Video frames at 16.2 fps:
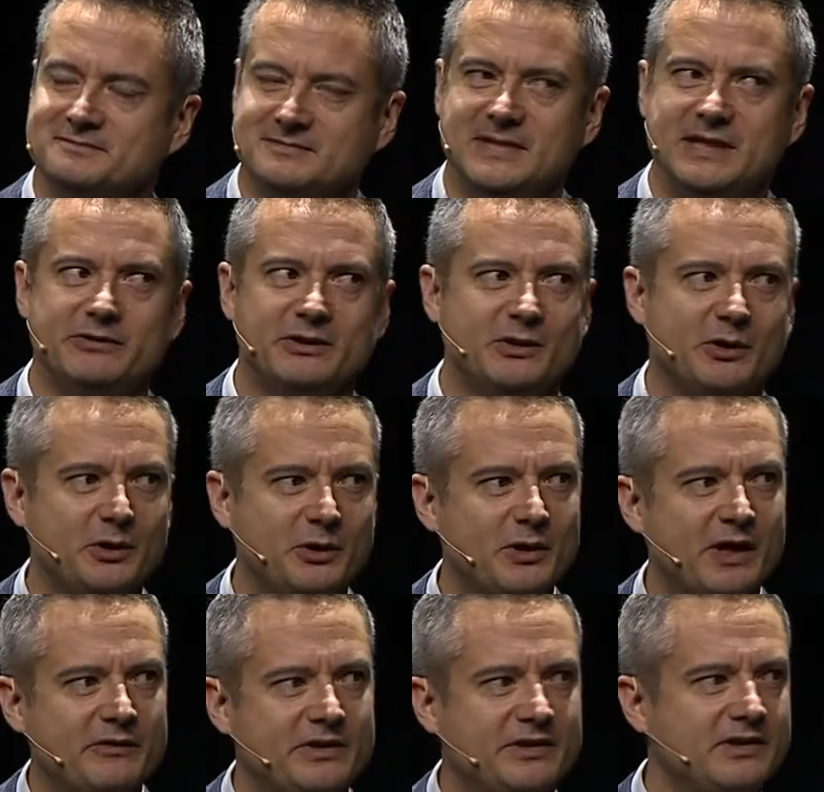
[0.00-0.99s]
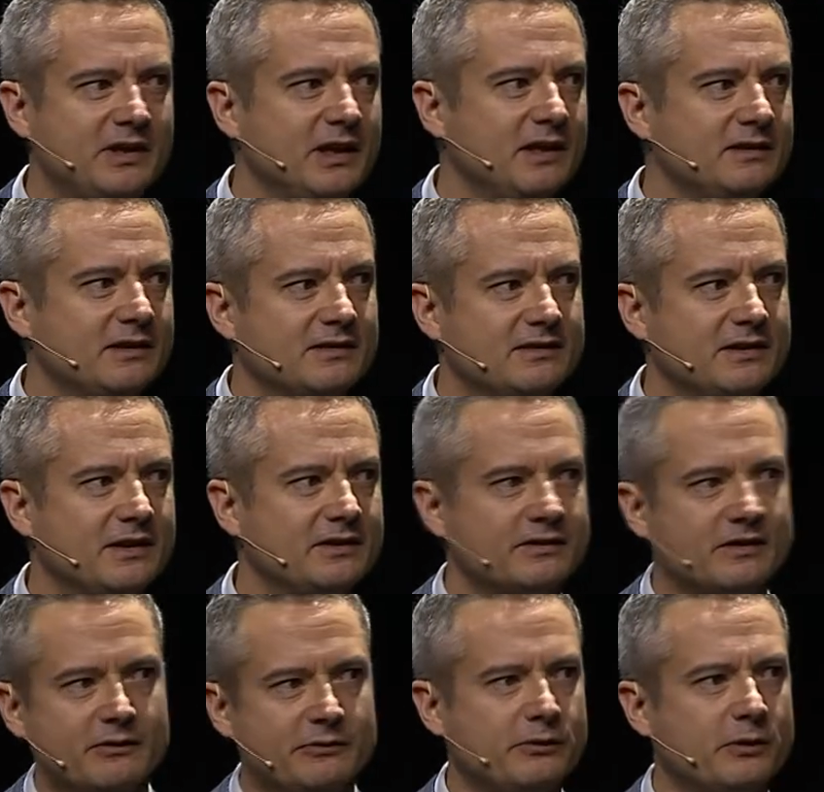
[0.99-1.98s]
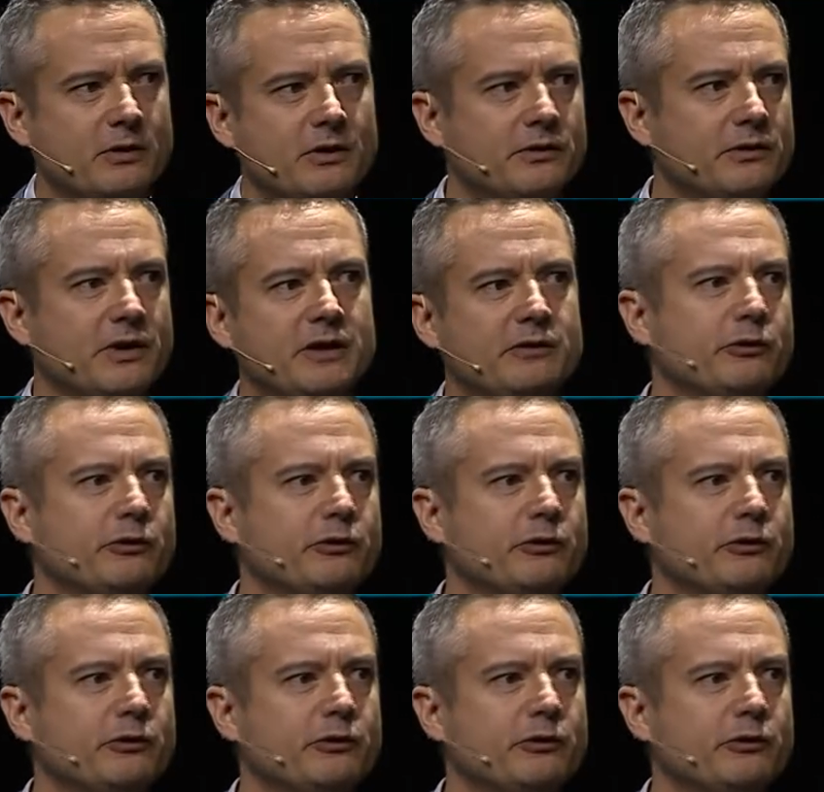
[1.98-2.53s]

even though you have a saying that says, verandering uh,